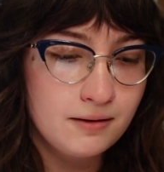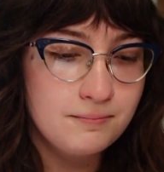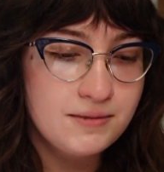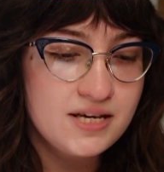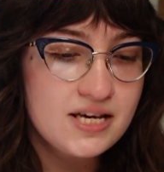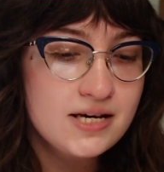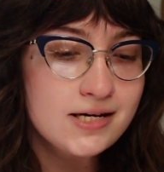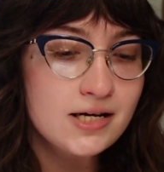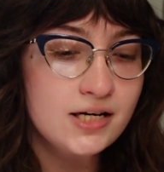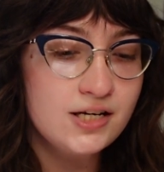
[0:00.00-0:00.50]

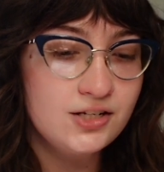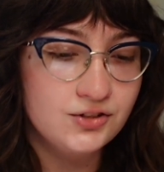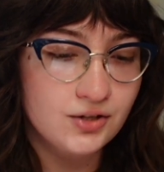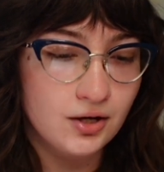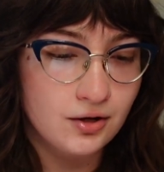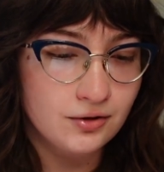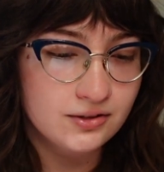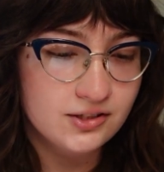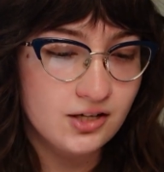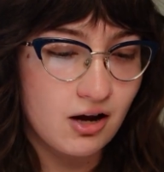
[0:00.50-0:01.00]
Being an
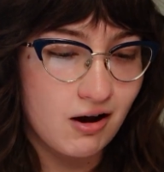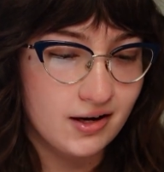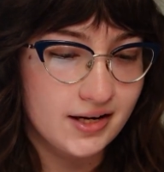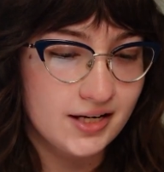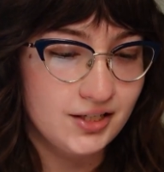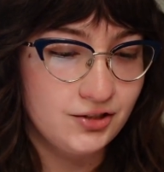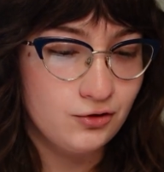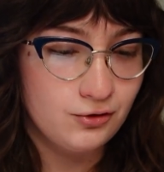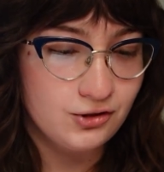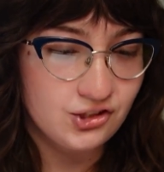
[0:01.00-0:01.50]
adult
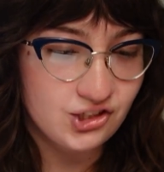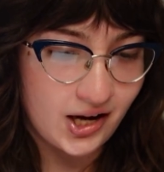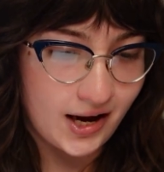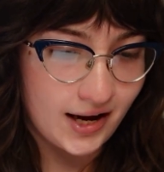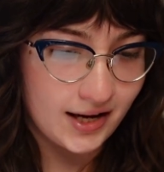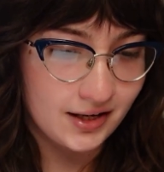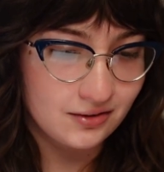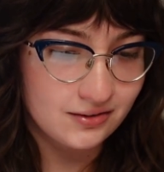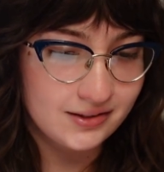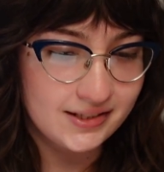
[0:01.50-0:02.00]
talking to a
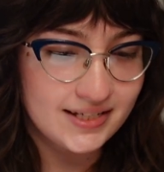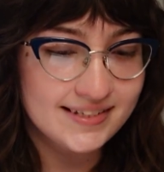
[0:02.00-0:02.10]
child